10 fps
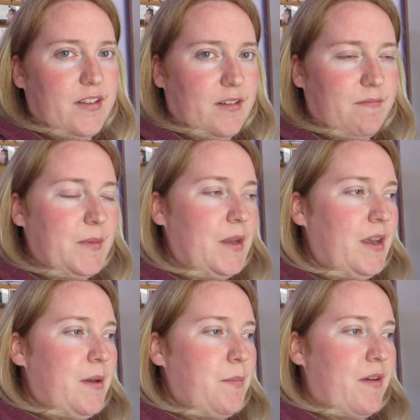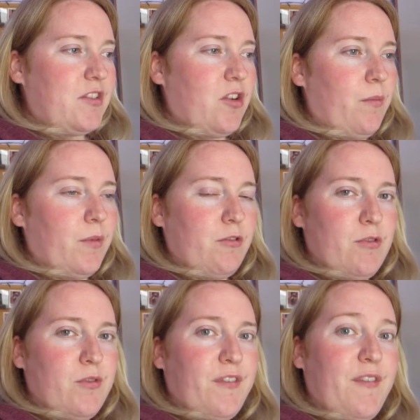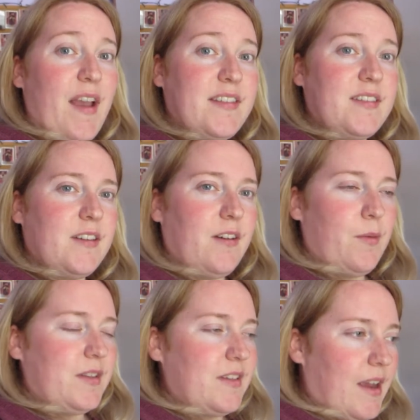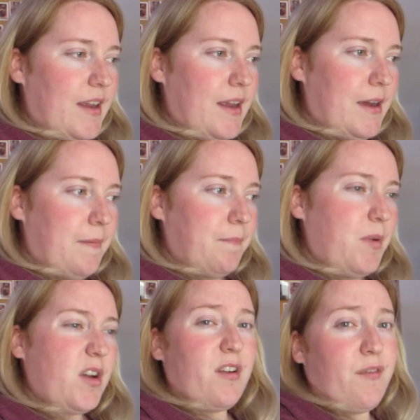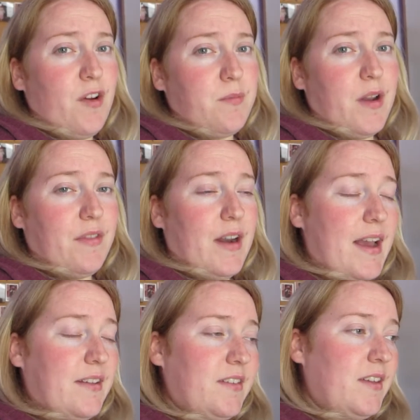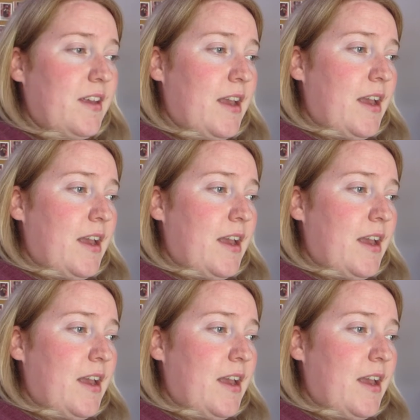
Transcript: It's a, bit of a Tom Cruise fest, I would say, um, but a good film nonetheless.